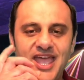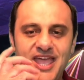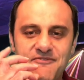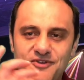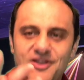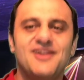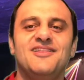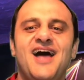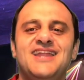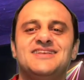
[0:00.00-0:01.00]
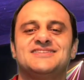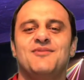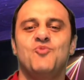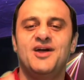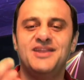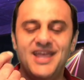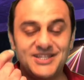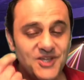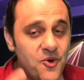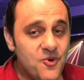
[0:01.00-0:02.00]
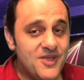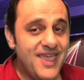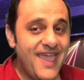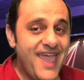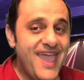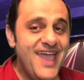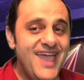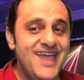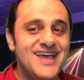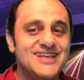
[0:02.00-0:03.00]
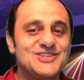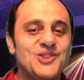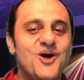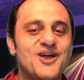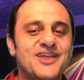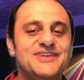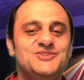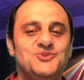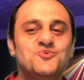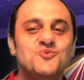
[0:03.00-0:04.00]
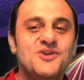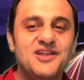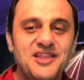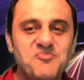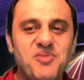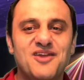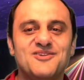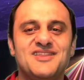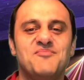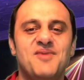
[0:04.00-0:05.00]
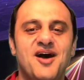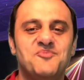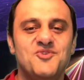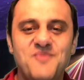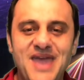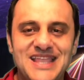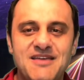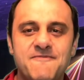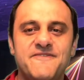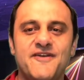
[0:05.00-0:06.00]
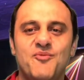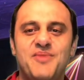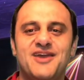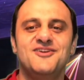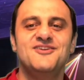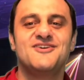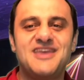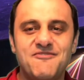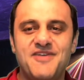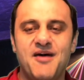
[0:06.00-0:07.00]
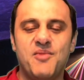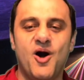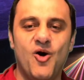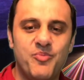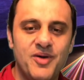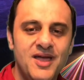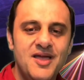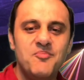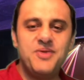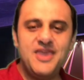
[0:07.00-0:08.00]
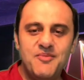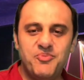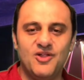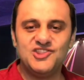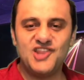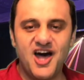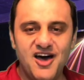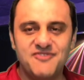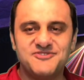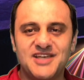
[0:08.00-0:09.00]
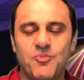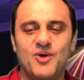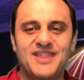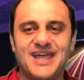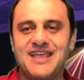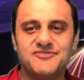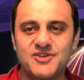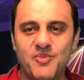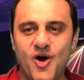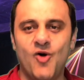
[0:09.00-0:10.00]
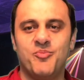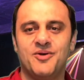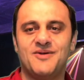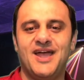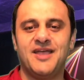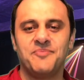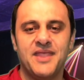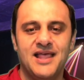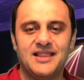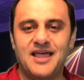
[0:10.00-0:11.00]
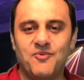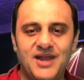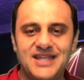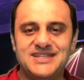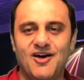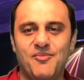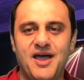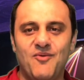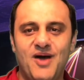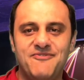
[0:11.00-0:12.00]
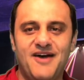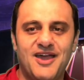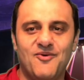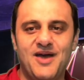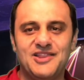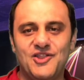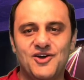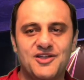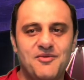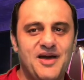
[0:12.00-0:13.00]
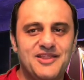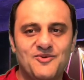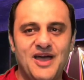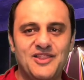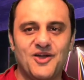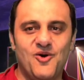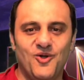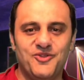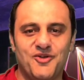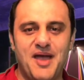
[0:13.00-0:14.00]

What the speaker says: If you're going to lie to someone, it's okay as long as you really butter them up, you make them feel better, you give them hope. People love someone that gives them hope, right? Like when I tell my wife, how do I look? Do I look older?